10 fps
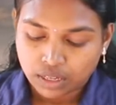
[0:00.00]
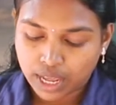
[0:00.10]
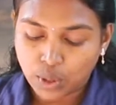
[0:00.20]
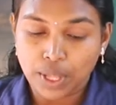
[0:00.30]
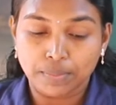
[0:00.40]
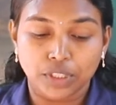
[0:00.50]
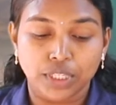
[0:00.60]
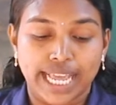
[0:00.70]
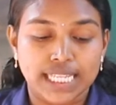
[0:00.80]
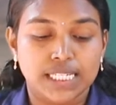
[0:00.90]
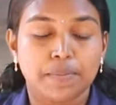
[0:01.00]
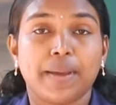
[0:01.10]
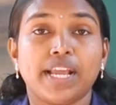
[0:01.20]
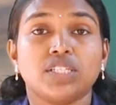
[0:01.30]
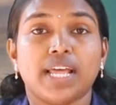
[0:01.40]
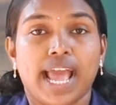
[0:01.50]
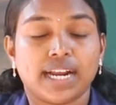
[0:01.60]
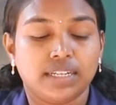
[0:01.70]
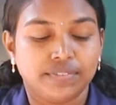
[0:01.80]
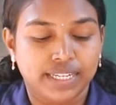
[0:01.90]
Now, come to next page, the
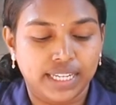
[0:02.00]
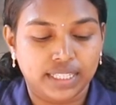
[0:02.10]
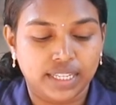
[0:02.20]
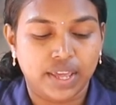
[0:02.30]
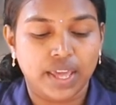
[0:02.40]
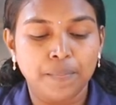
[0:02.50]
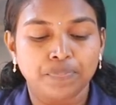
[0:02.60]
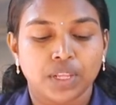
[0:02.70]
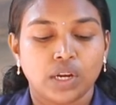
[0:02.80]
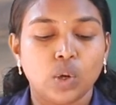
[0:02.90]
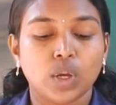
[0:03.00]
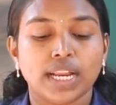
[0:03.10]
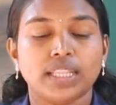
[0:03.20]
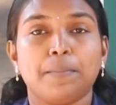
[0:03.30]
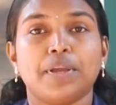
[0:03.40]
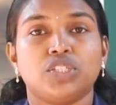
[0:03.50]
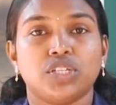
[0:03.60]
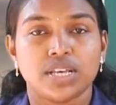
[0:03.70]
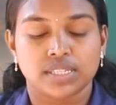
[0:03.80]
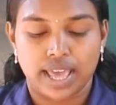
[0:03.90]
activity 3. Look at the
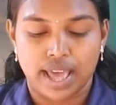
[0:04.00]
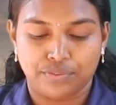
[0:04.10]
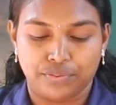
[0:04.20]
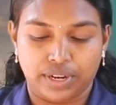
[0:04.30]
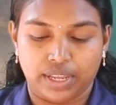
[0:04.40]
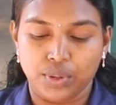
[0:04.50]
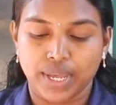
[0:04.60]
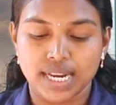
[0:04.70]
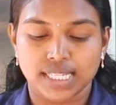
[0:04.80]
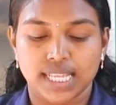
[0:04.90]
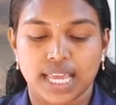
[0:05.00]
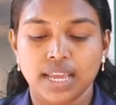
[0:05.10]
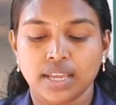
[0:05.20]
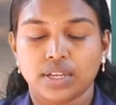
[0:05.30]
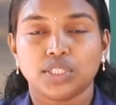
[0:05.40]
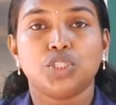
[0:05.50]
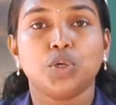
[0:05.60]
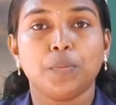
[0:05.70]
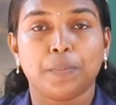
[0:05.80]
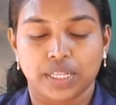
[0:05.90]
pictures carefully. You can see
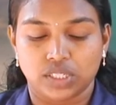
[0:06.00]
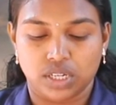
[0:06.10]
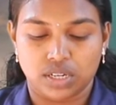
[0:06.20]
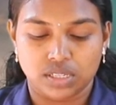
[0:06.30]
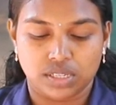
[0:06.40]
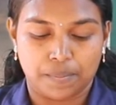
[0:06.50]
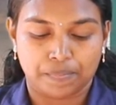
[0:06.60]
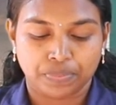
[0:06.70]
two pictures.